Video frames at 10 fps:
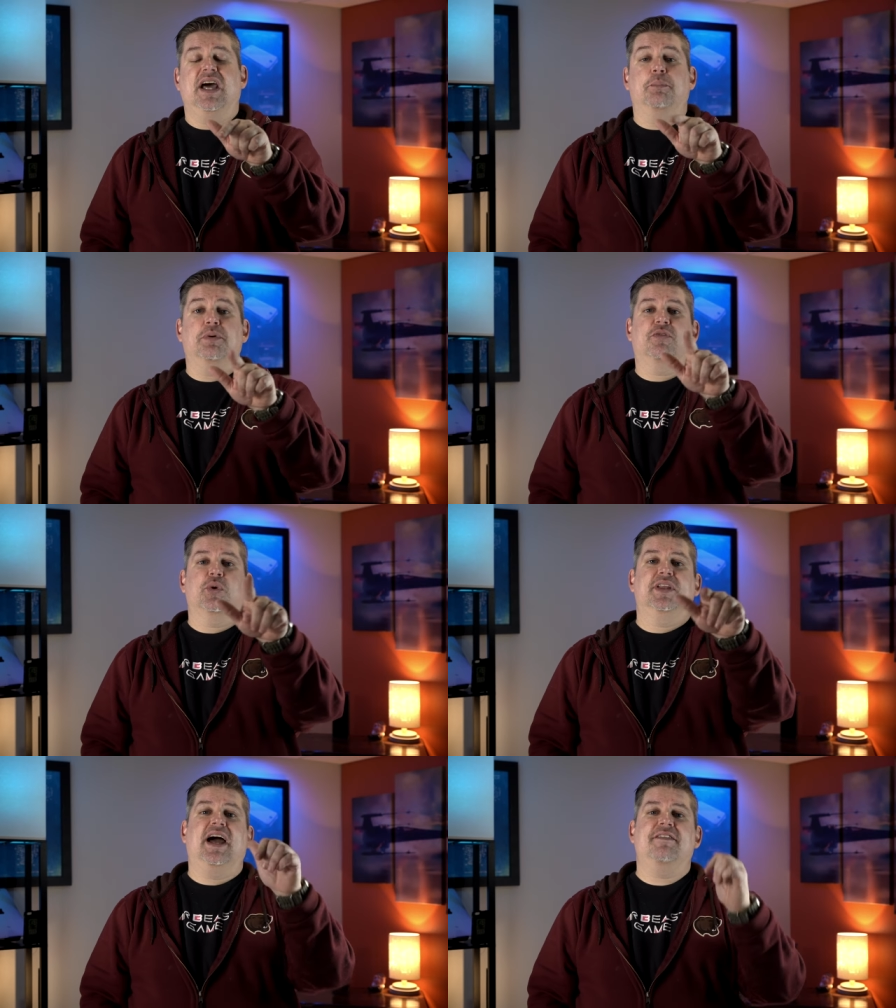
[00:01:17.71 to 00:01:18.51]
out
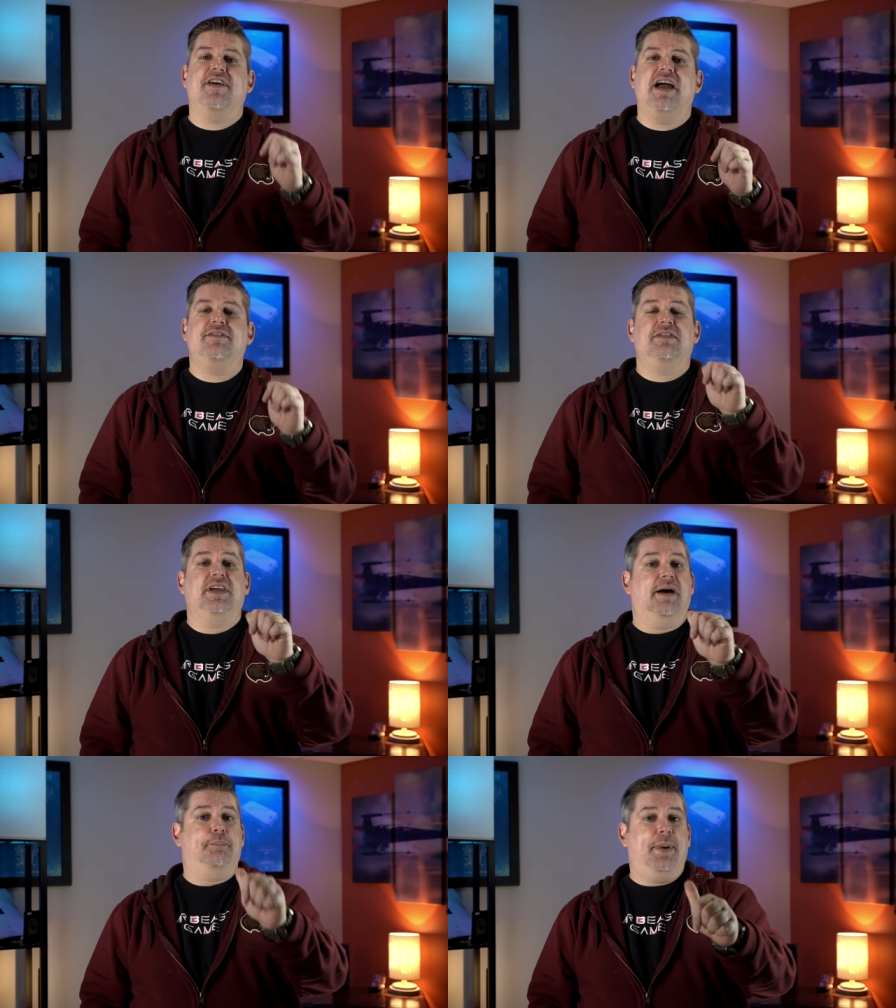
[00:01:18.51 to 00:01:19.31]
before the i5 even
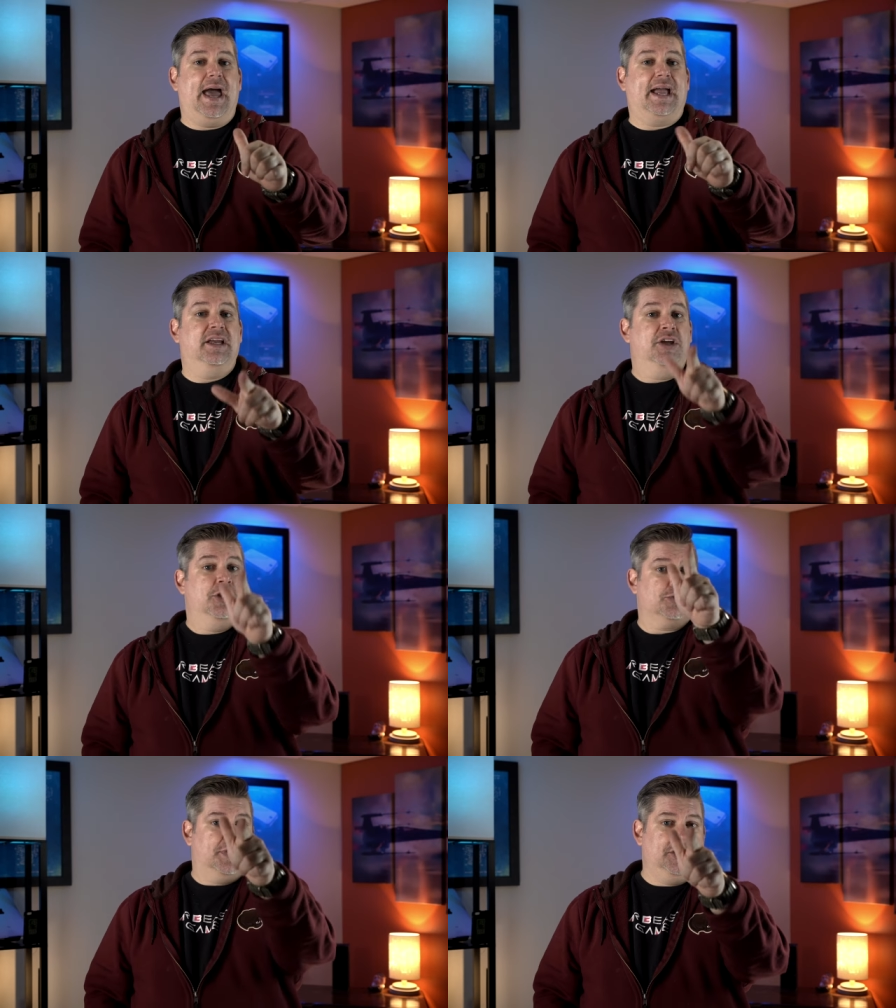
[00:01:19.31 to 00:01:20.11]
got back.
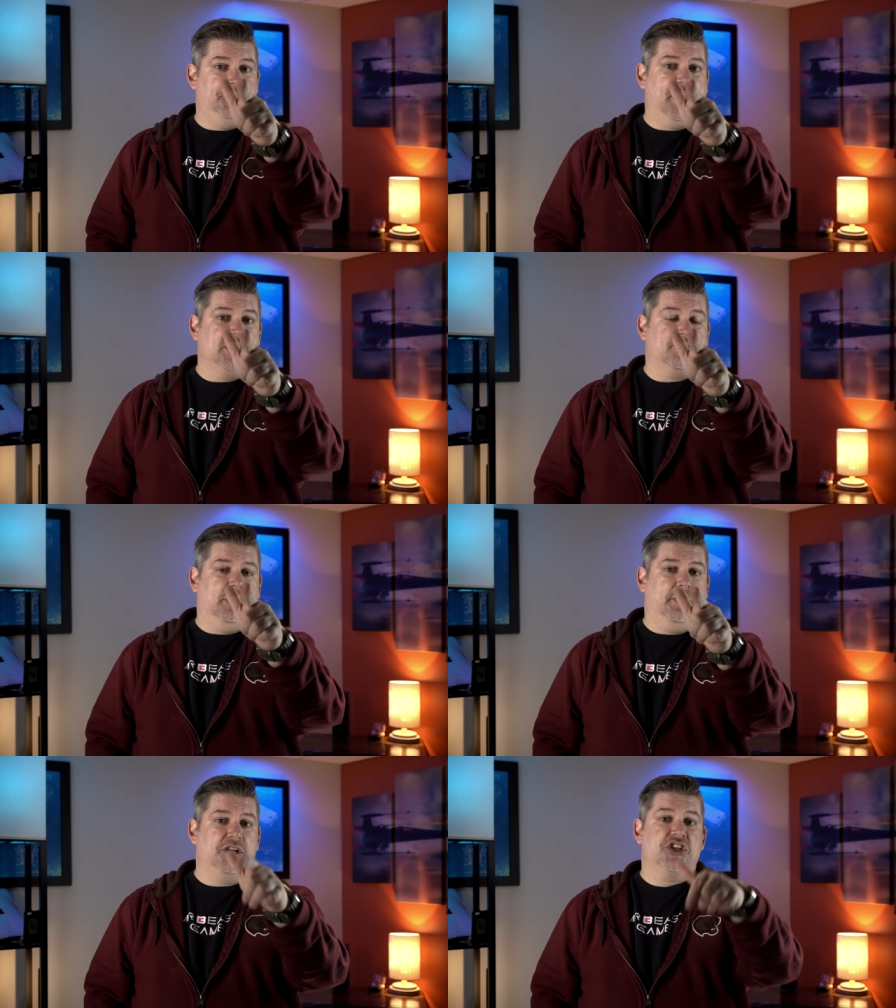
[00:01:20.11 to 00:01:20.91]
So thank you guys
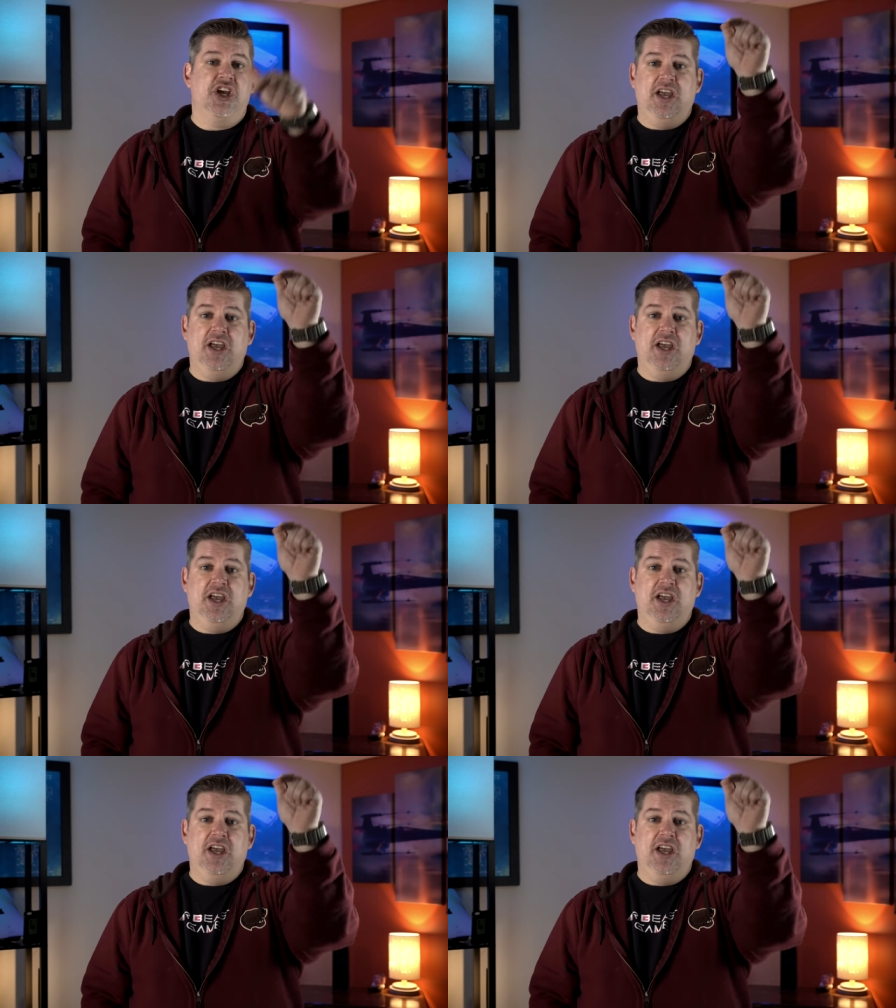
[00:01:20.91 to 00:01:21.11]
very much.